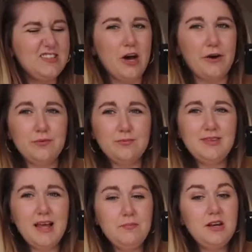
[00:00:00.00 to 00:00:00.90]
No,
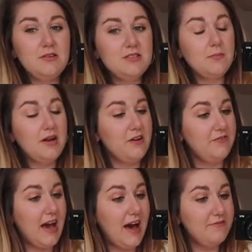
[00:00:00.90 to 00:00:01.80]
let me know down below
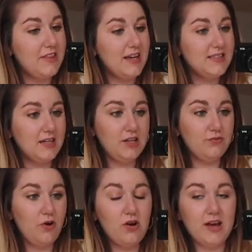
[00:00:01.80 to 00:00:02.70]
if you have this and
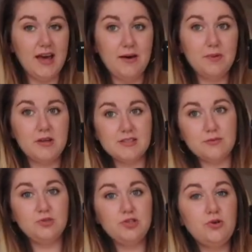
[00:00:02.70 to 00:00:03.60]
you rock it, because
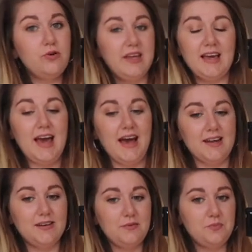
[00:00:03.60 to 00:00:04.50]
I'm sure you
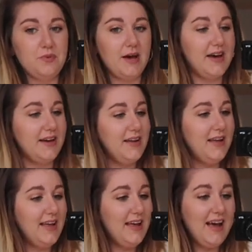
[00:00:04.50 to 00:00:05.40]
can, but
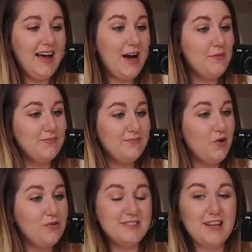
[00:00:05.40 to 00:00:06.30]
I'm
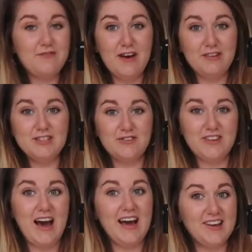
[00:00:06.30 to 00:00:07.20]
also very
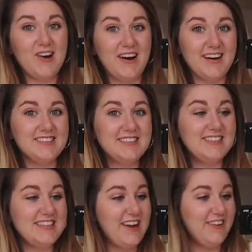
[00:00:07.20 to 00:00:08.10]
sure that I can't,
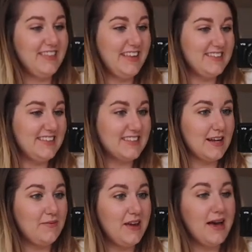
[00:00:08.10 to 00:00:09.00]
so this is
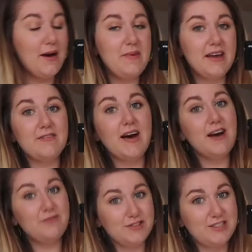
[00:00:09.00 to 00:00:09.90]
going to be a big
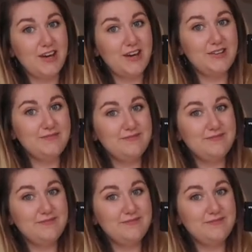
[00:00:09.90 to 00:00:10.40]
fat return.